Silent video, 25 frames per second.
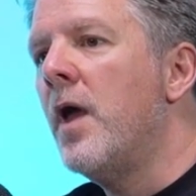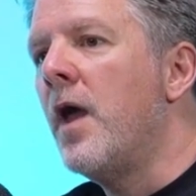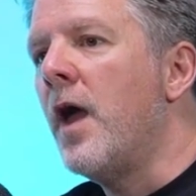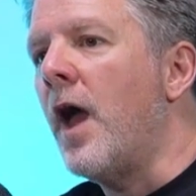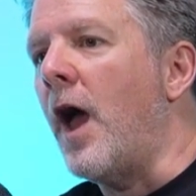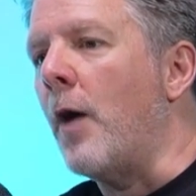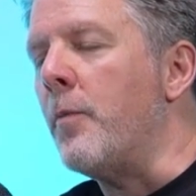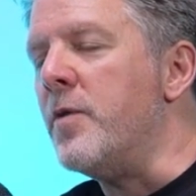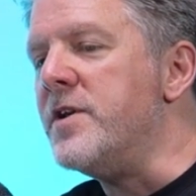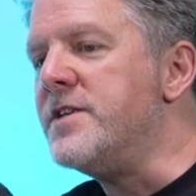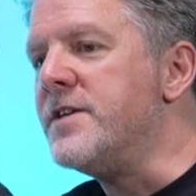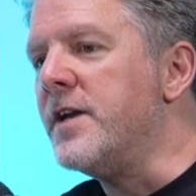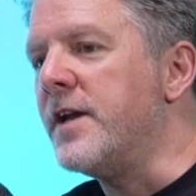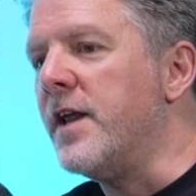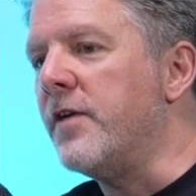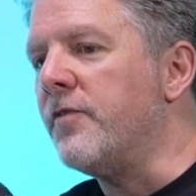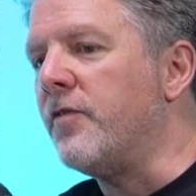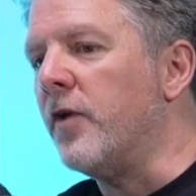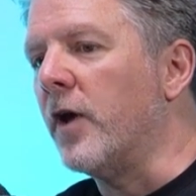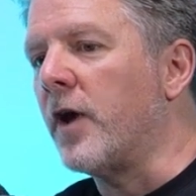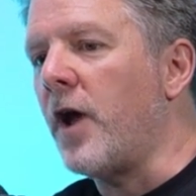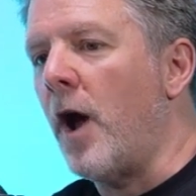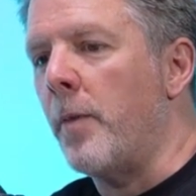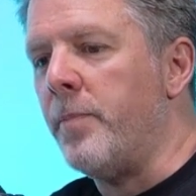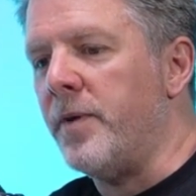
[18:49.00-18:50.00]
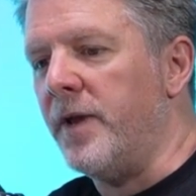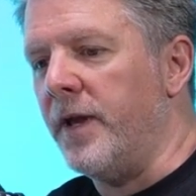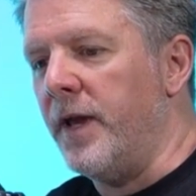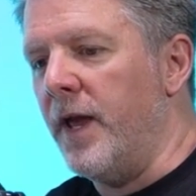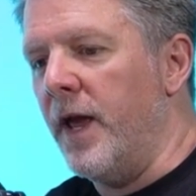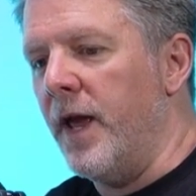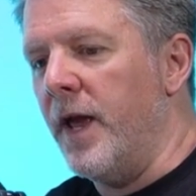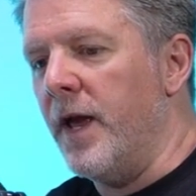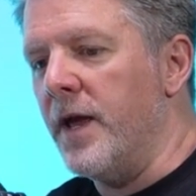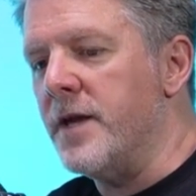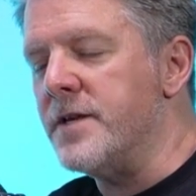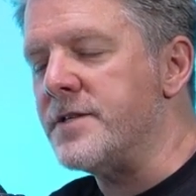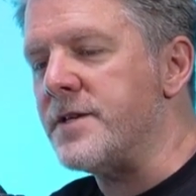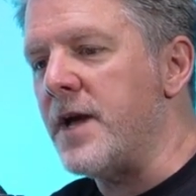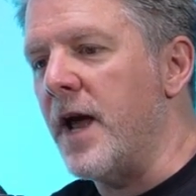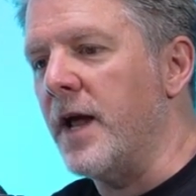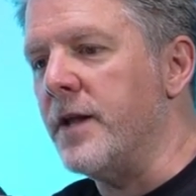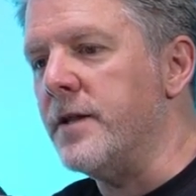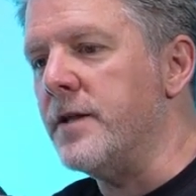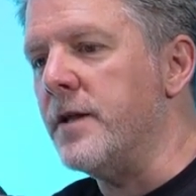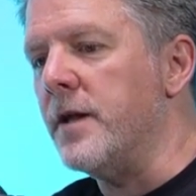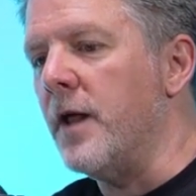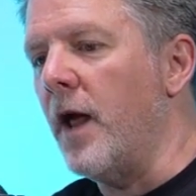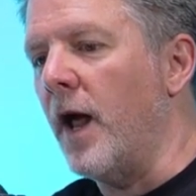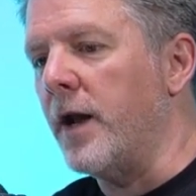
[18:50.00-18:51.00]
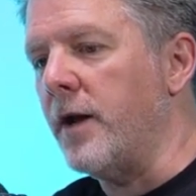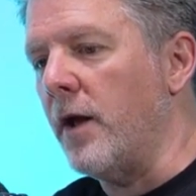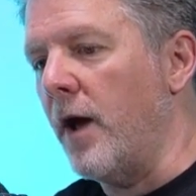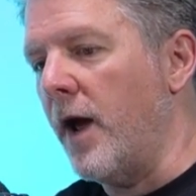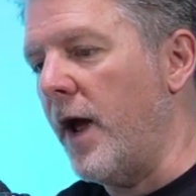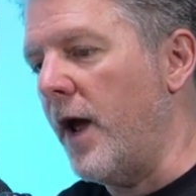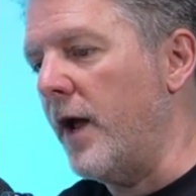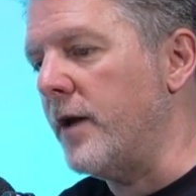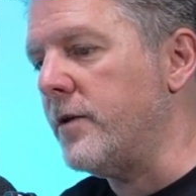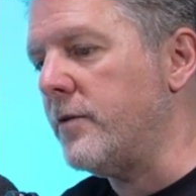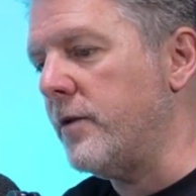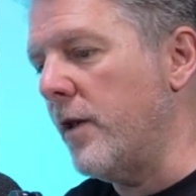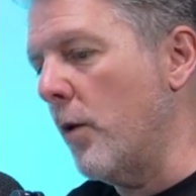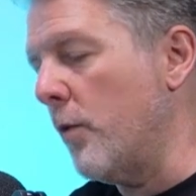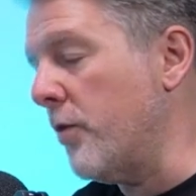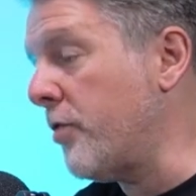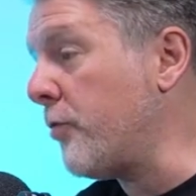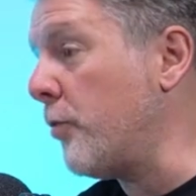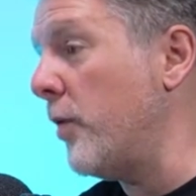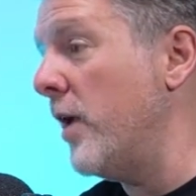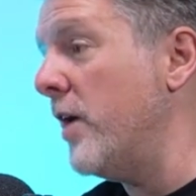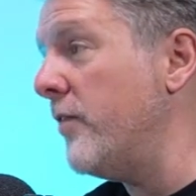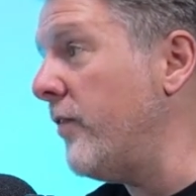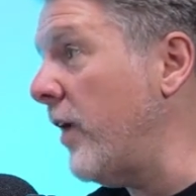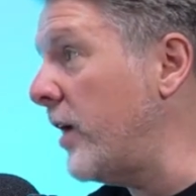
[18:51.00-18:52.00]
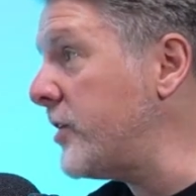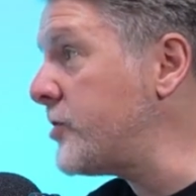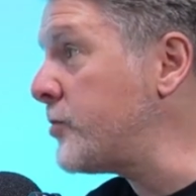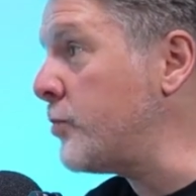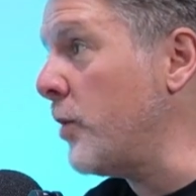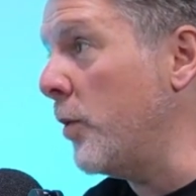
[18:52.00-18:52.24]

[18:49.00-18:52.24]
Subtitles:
And we did it for a couple of years, and there were 3 of us.